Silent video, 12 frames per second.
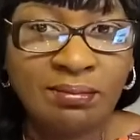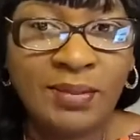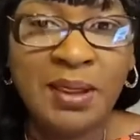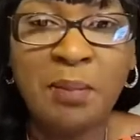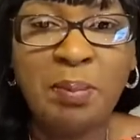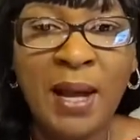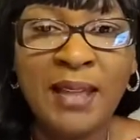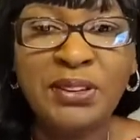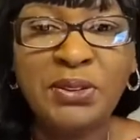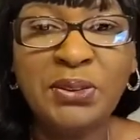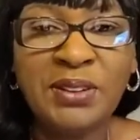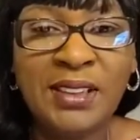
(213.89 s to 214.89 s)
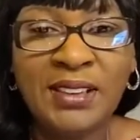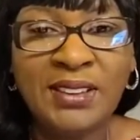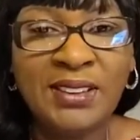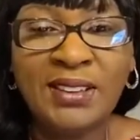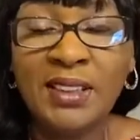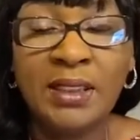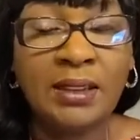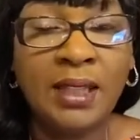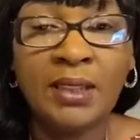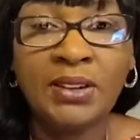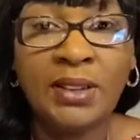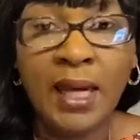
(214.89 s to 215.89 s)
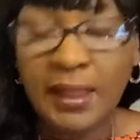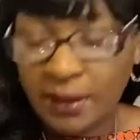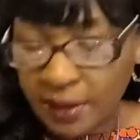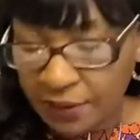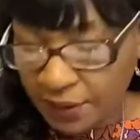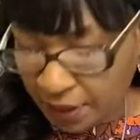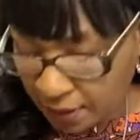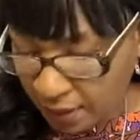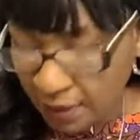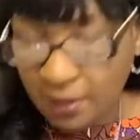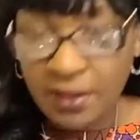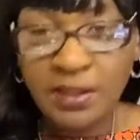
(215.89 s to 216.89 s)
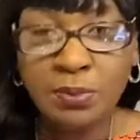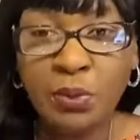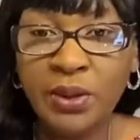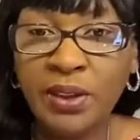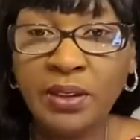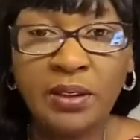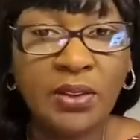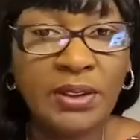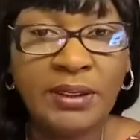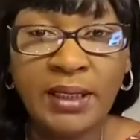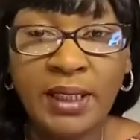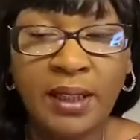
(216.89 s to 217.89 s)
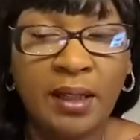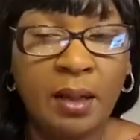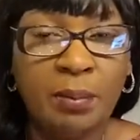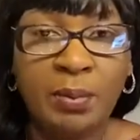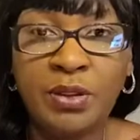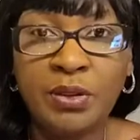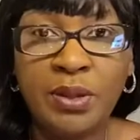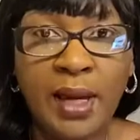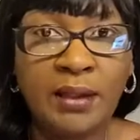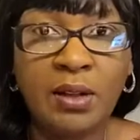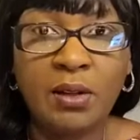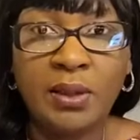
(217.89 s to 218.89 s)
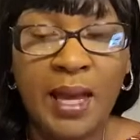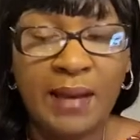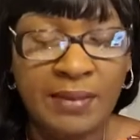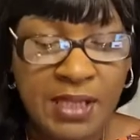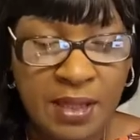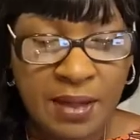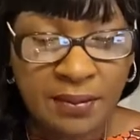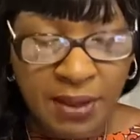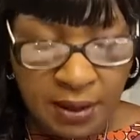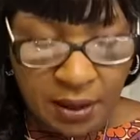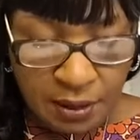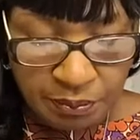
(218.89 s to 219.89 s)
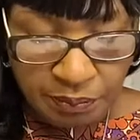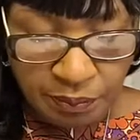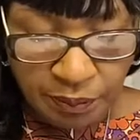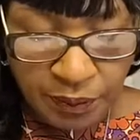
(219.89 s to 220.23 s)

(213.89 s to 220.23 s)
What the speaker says: The apostle teaches it. Now she got to live it. This morning, the Lord said, "Get up and you got to go live at 7 a.m.